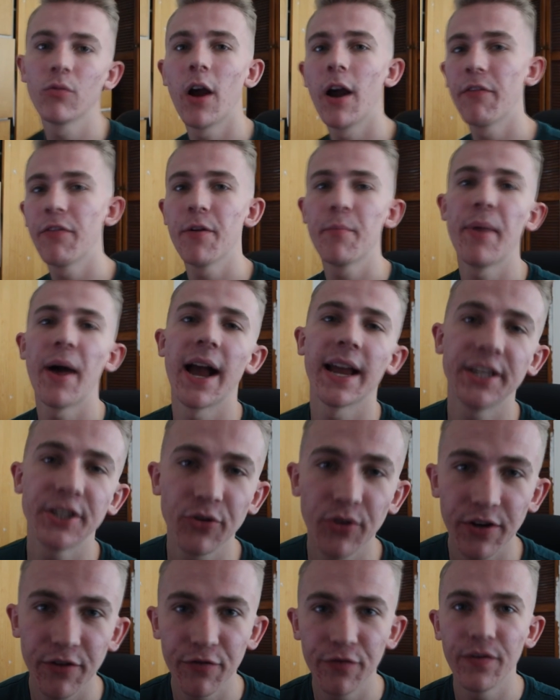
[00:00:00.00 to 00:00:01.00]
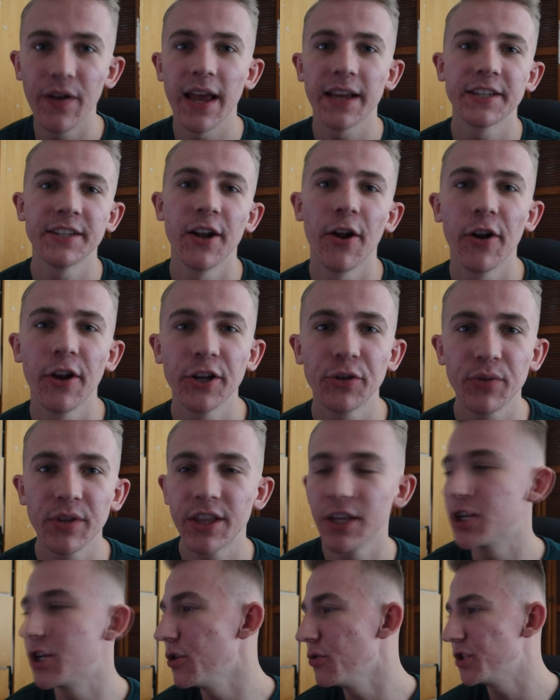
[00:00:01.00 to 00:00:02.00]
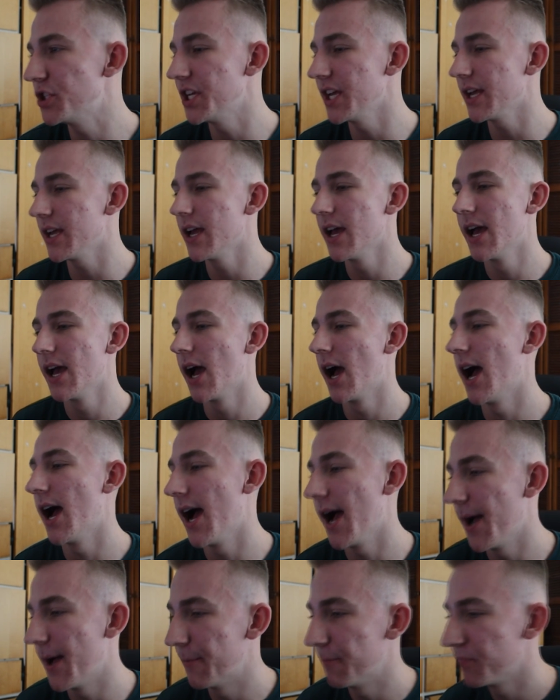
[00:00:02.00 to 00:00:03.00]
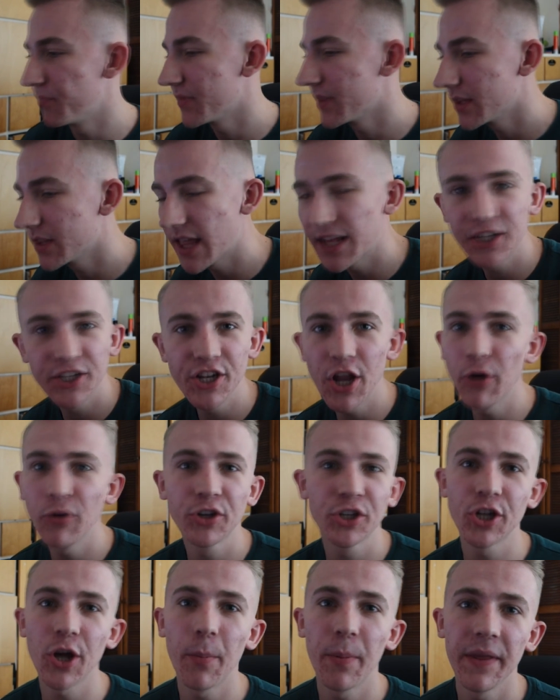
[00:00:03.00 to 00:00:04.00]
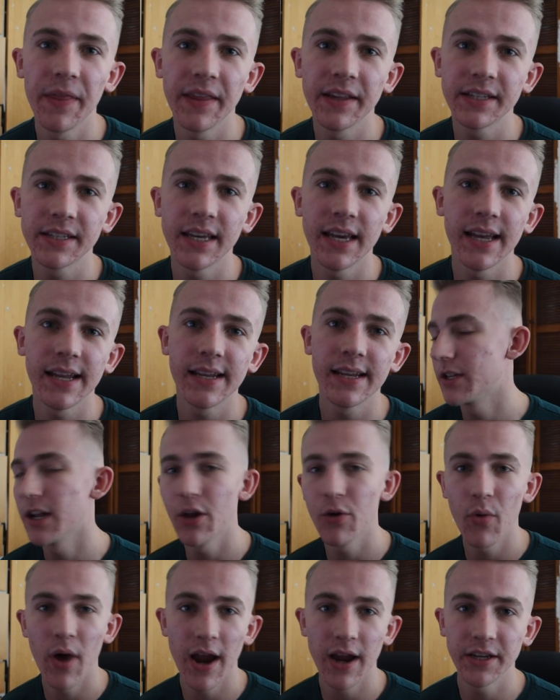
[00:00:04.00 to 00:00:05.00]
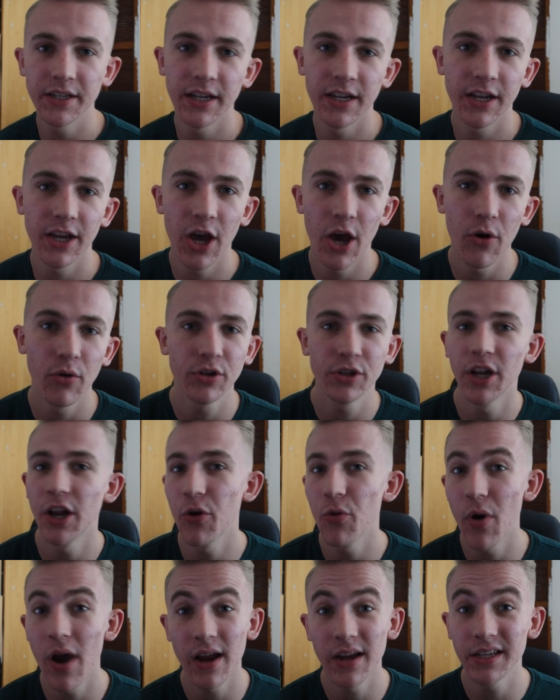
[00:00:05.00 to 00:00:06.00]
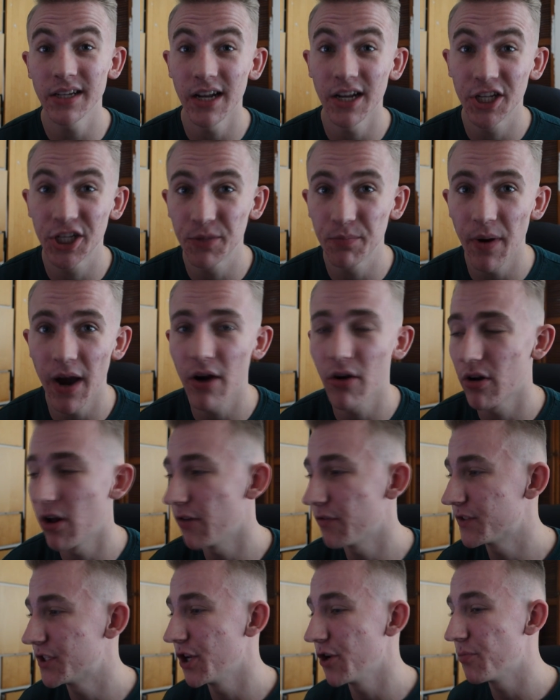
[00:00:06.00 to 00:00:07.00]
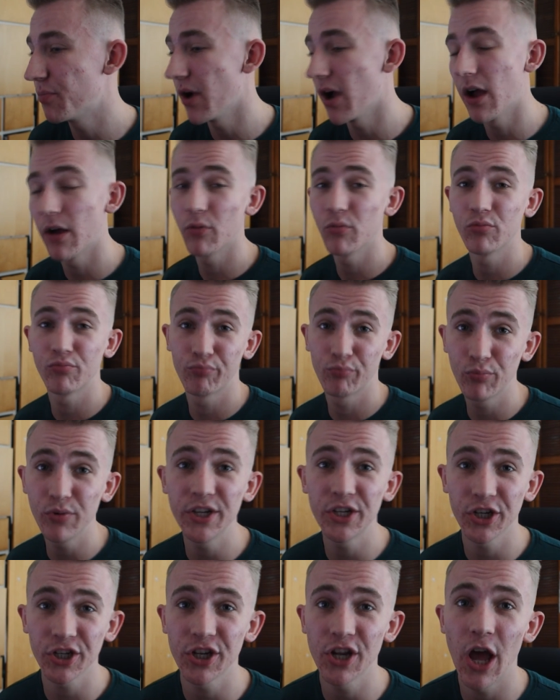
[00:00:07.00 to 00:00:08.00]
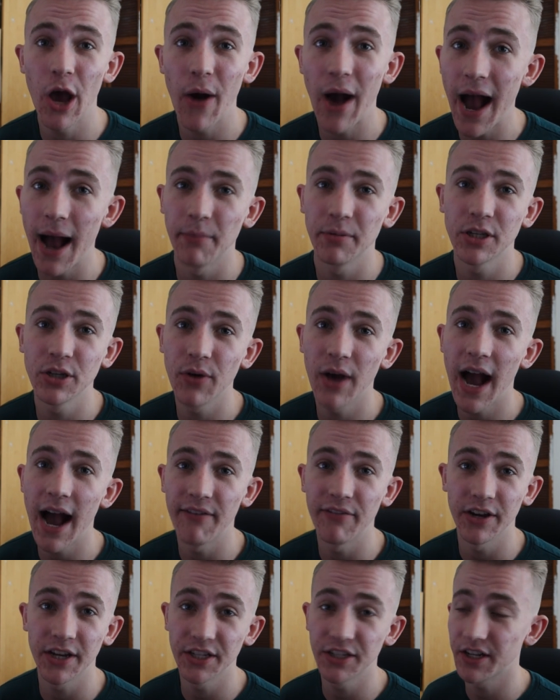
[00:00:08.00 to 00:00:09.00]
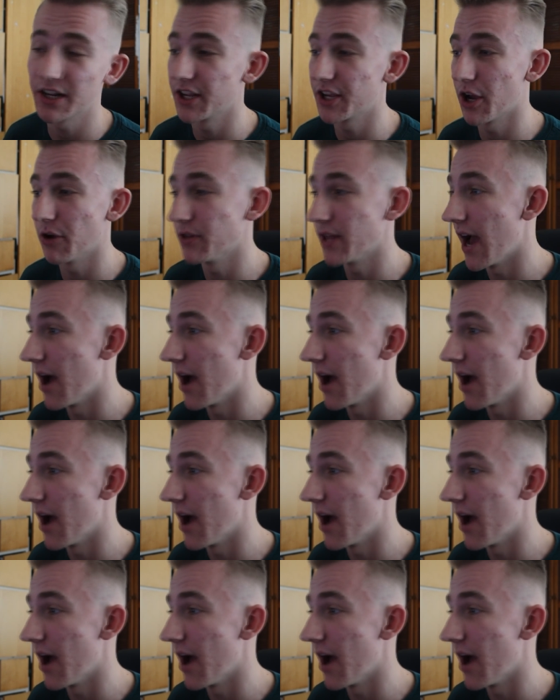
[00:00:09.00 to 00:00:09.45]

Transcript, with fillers: Right off the bat, he's already flexing on us with the Gucci. Um, there's no stopping this kid, don't know where he's going to go, don't know where he's going to spiral off to, but we just know absolute havoc is going to go